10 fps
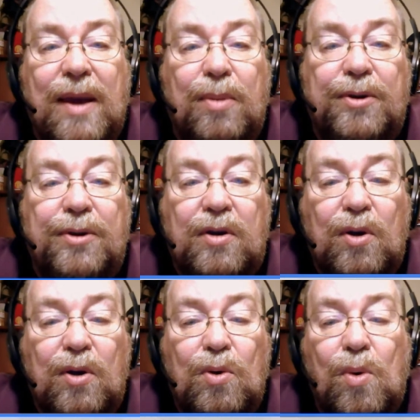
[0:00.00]
able to
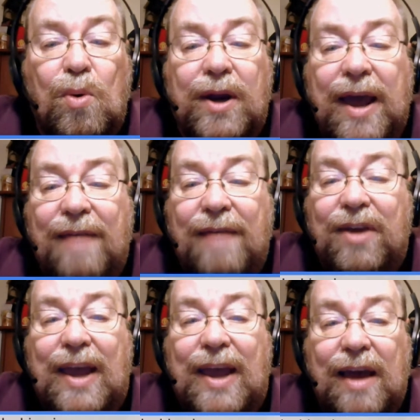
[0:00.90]
do when I have
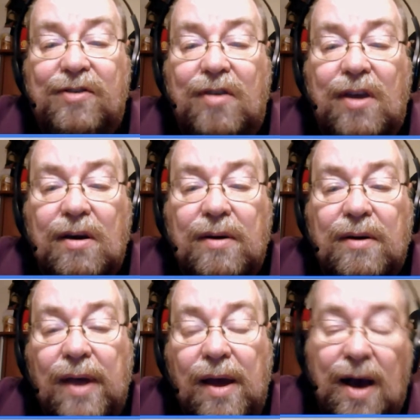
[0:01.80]
a guest here
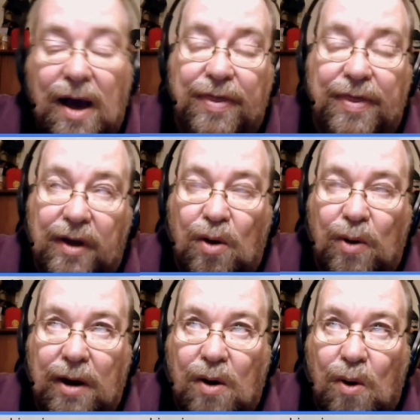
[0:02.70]
on the
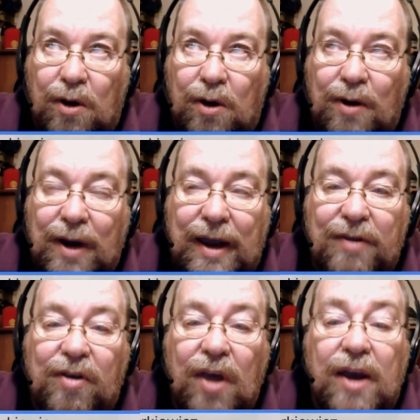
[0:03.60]
Career Corner
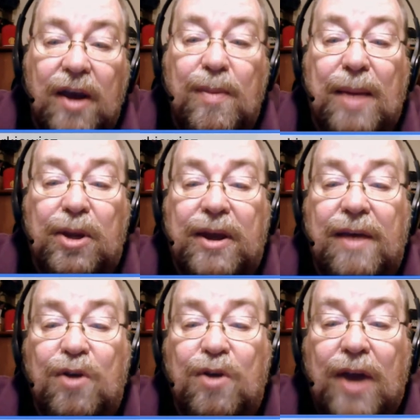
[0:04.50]
is to be able to
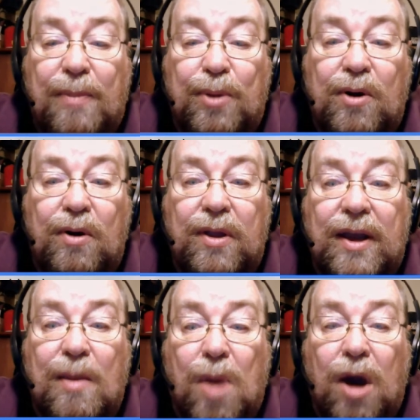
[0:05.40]
give you an
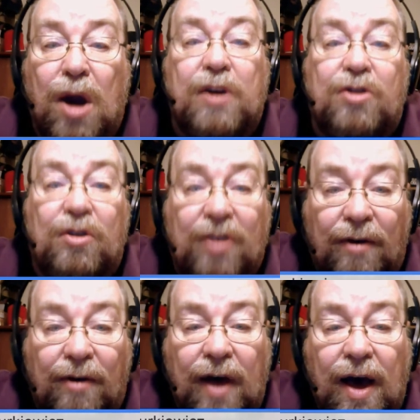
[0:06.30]
opportunity to market
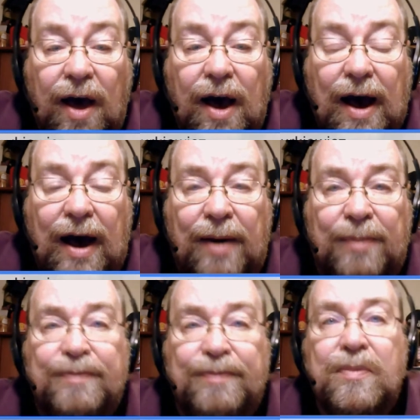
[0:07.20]
yourself,
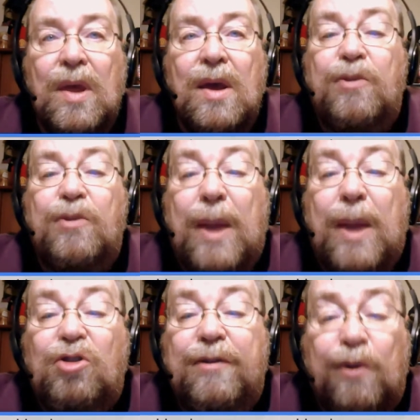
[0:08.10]

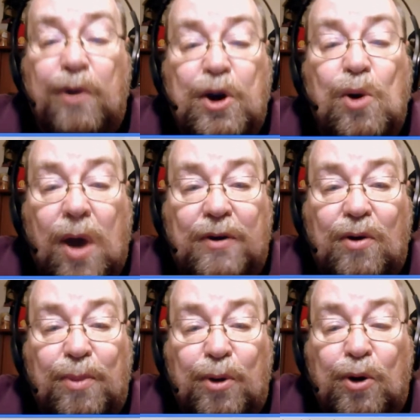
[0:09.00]
especially for a new
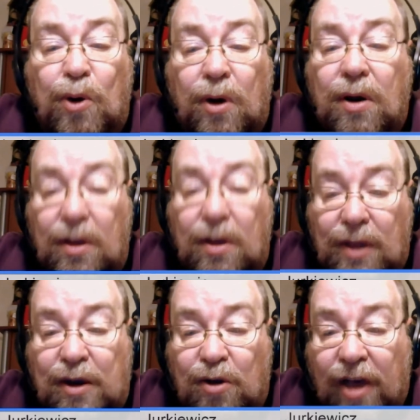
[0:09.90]
entrepreneur
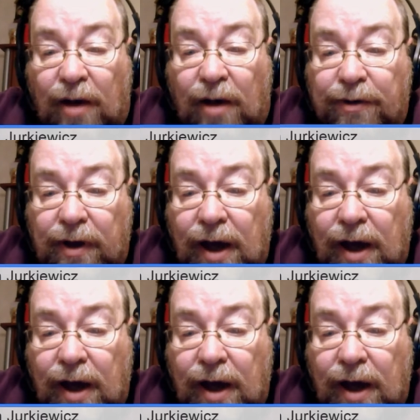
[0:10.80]
like yourself.